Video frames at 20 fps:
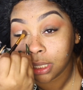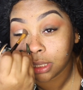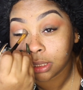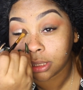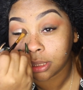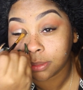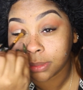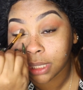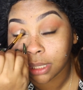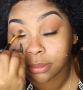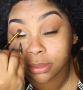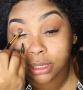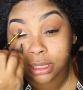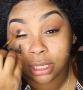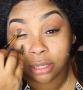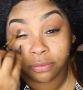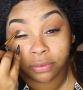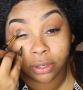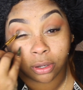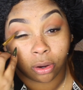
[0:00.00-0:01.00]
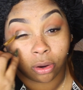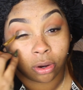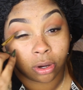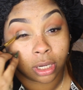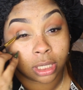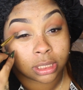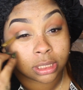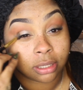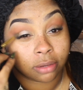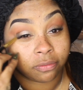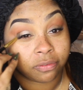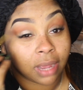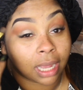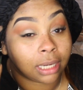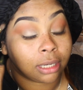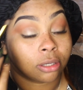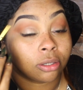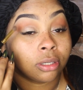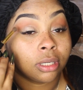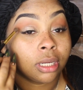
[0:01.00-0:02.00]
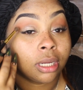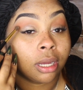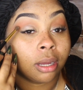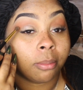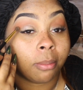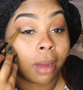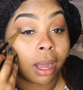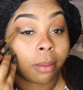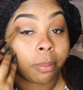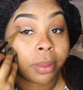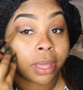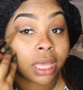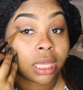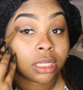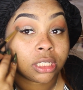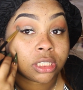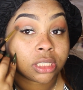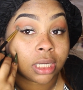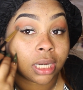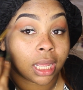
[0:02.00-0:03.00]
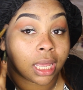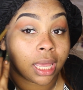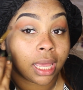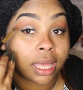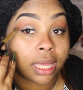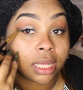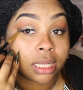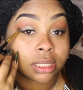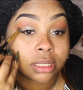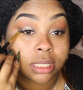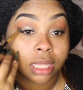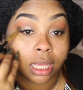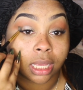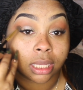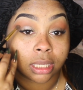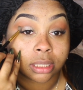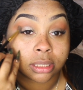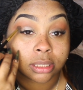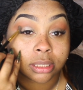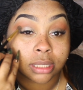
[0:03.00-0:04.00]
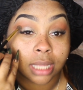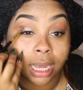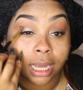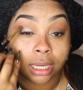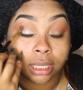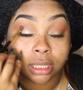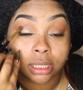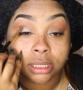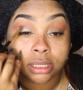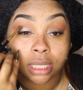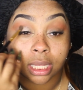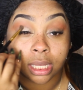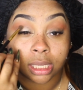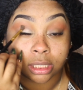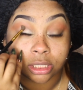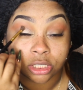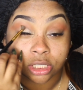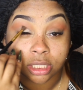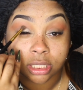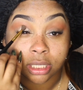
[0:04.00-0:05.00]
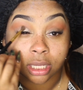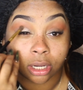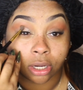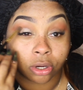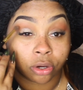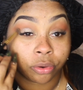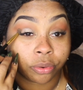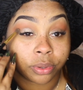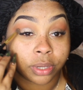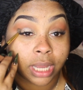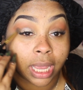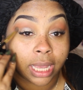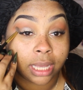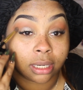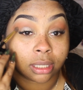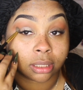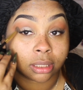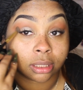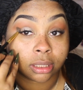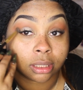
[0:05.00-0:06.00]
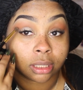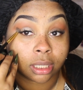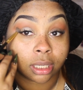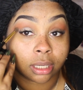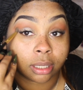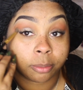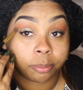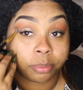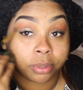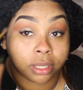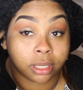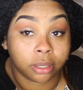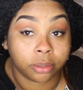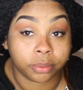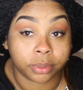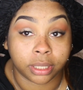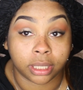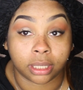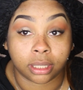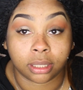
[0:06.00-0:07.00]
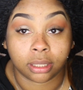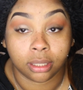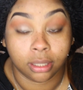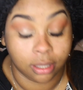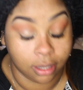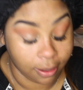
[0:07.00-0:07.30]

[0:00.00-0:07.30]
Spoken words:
Sometimes it's even hard to follow my passion as a stylist and just a creator, period.